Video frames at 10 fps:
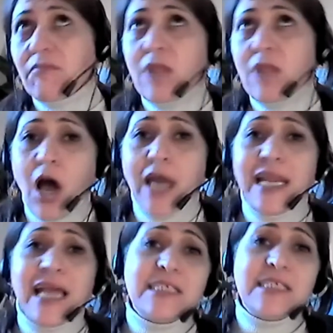
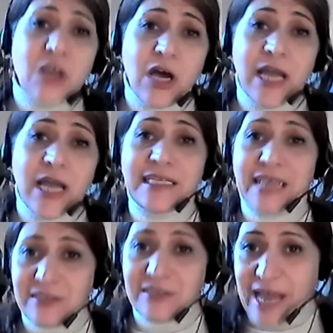Ireland signed
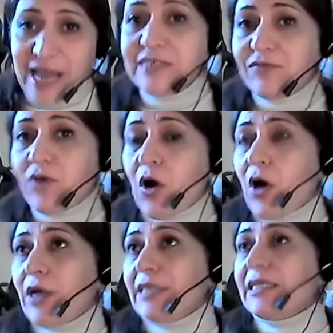and
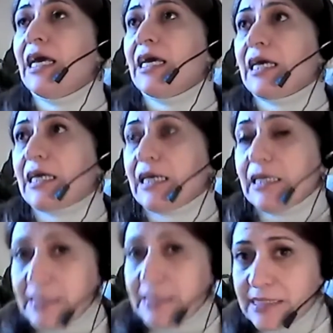ratified
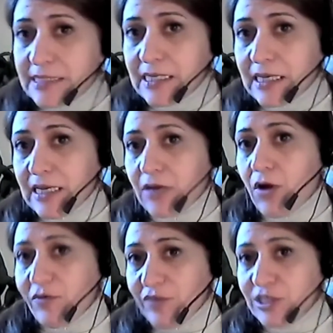this
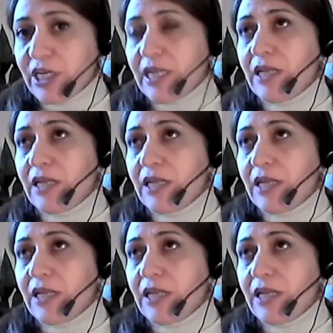convention in